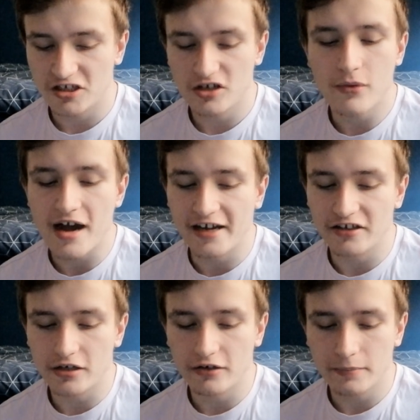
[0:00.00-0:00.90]
I don't know why
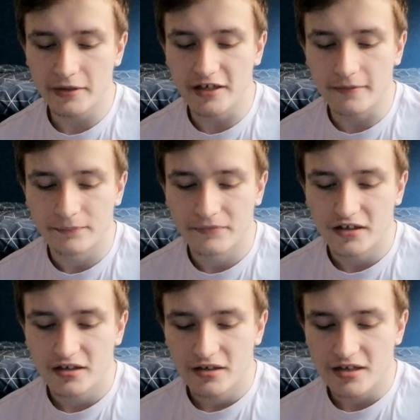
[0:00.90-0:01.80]
though, but
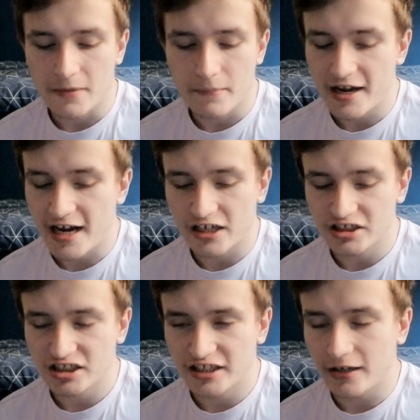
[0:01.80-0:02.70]
I might
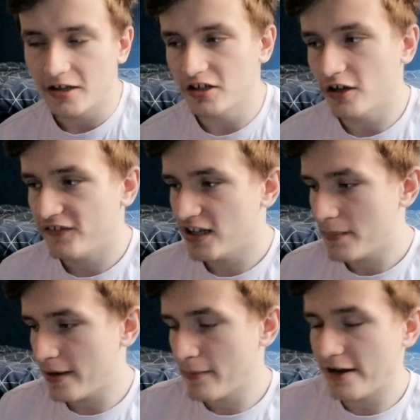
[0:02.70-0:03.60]
actually, I don't know, I feel
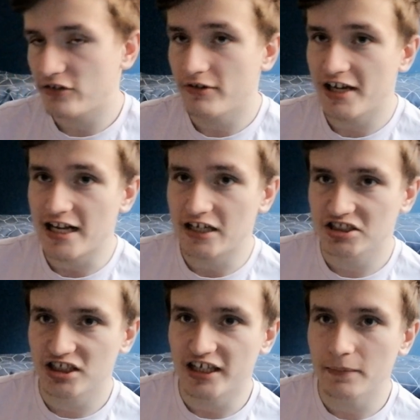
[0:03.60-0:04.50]
like I might do it again
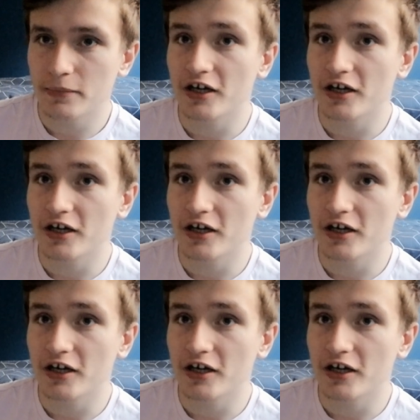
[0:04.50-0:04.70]
actually,